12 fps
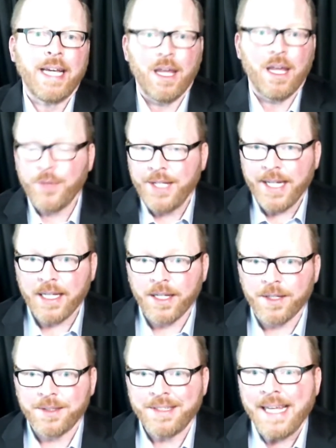If we dig a
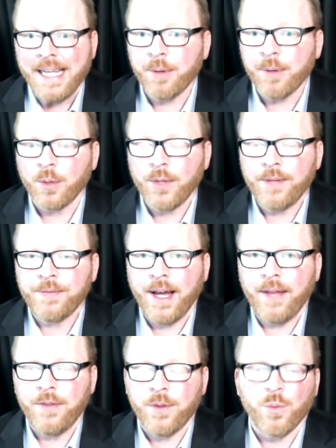little deeper, we
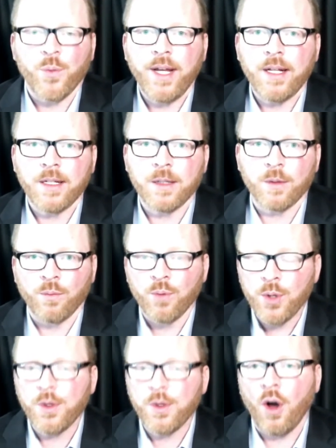find the real
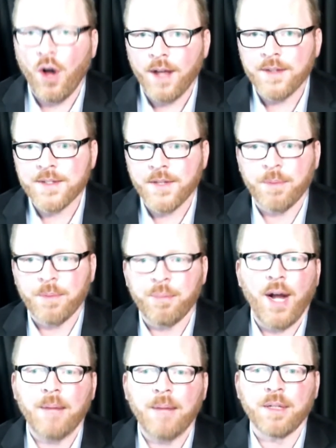root cause of the
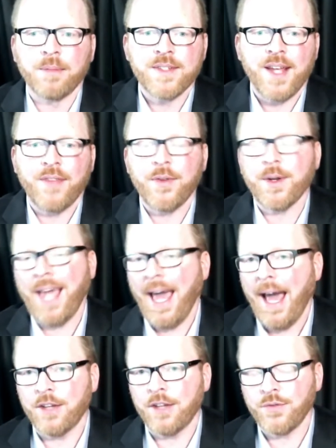problem is that their
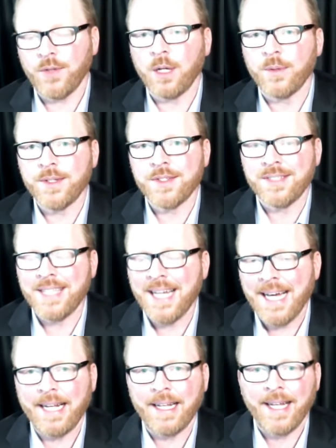cash flow is
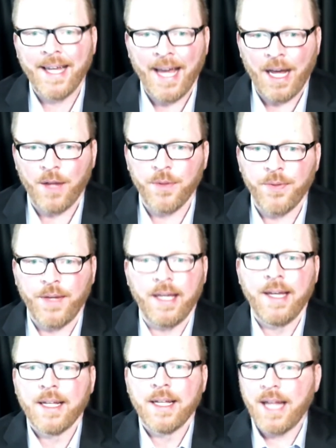not healthy.
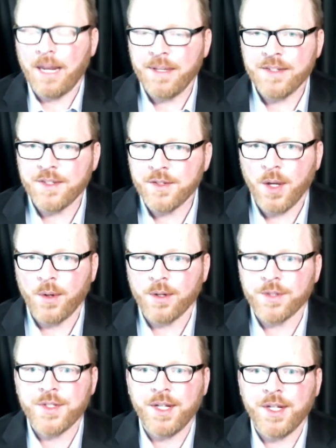A lot of business
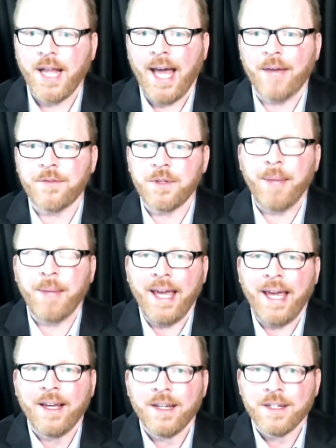owners still have to
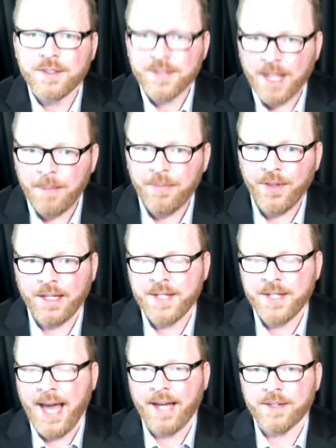pay something in
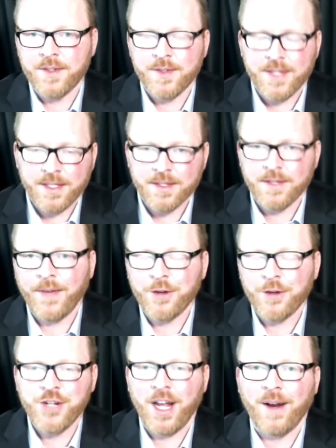taxes. That's the
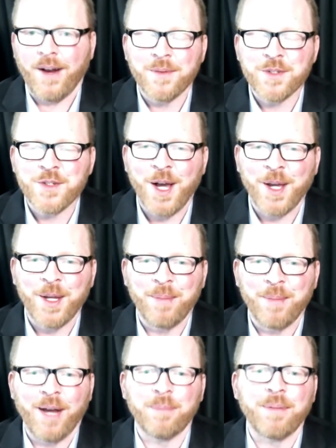fair share I was talking
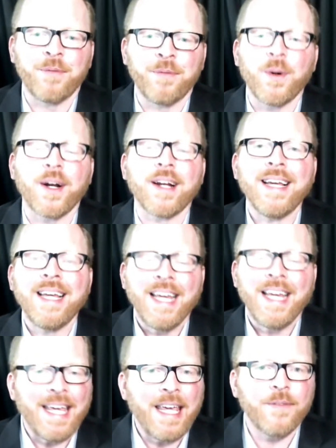about before,
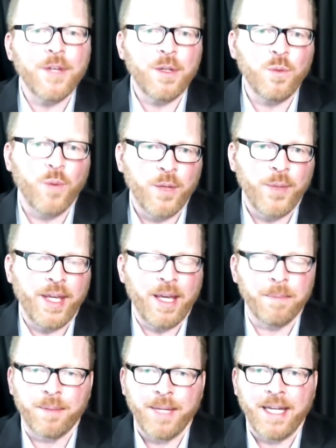even when we
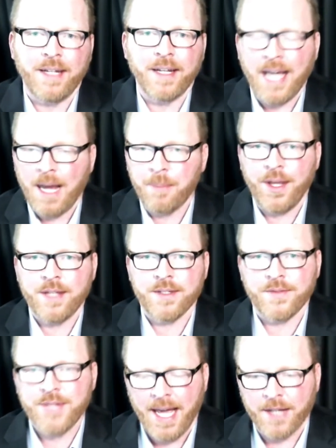implement a
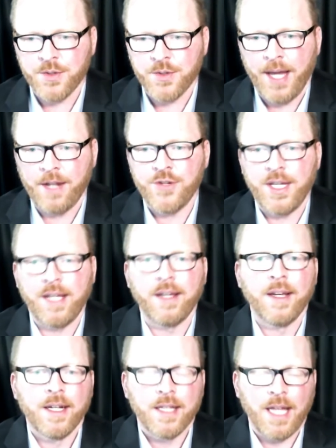comprehensive tax strategy
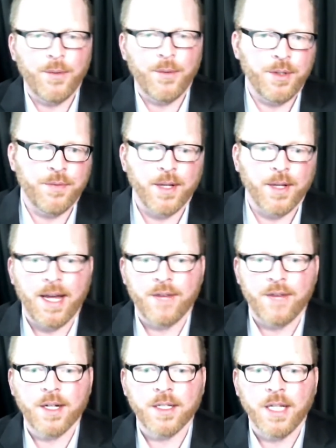like we do for a lot
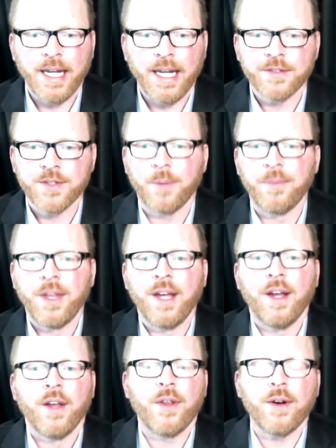of our clients. So
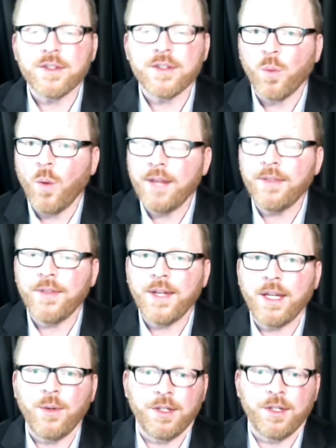there is one
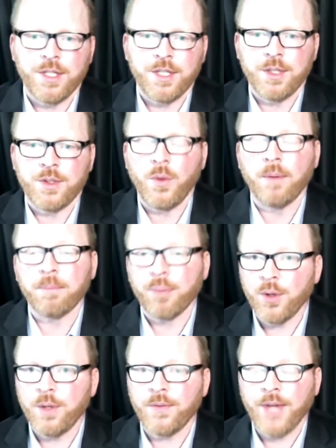thing you can do to
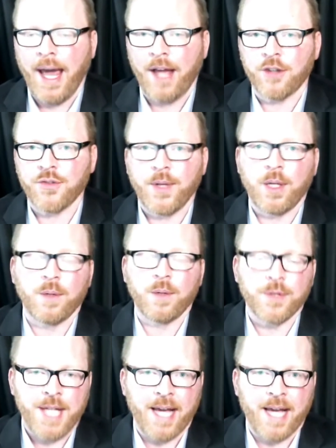improve cash flow
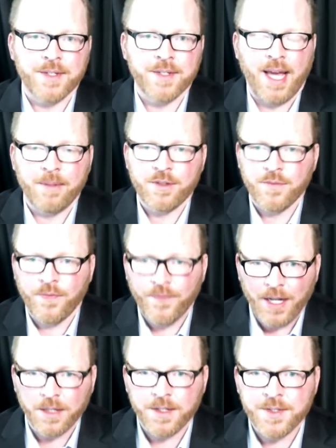for tax time. It's
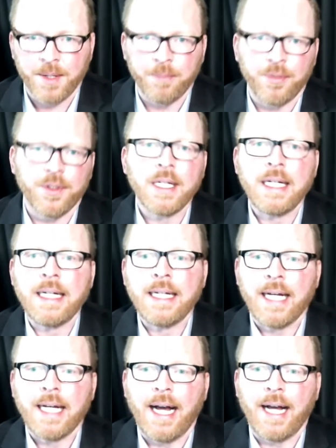fairly simple.
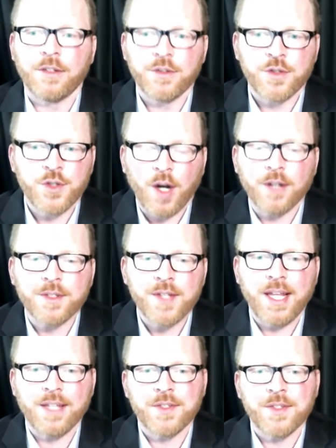Start
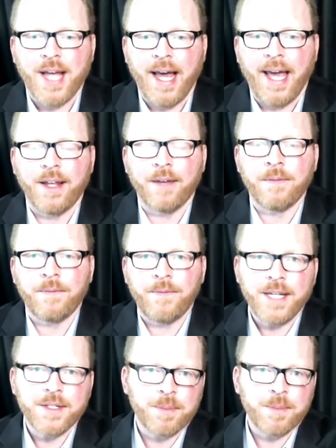setting aside a
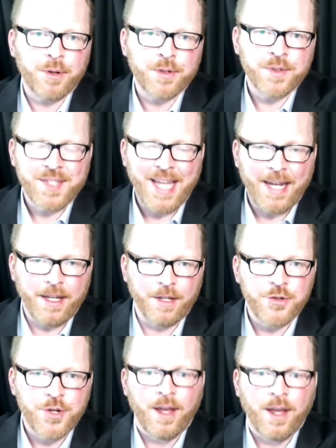fixed
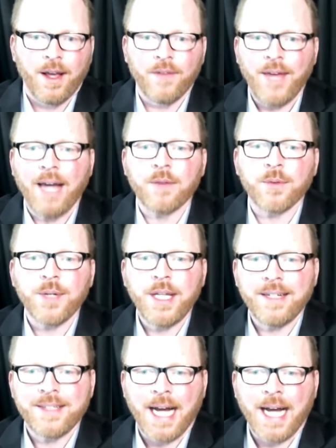percentage of
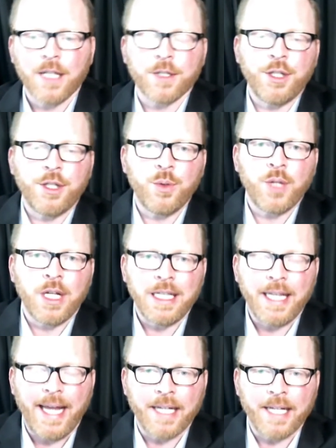every dollar you
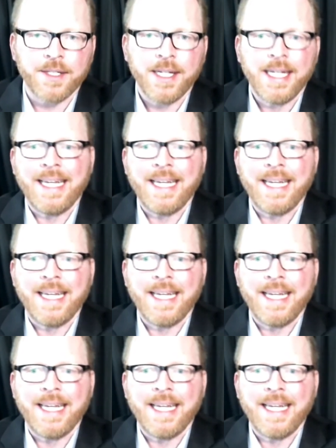collect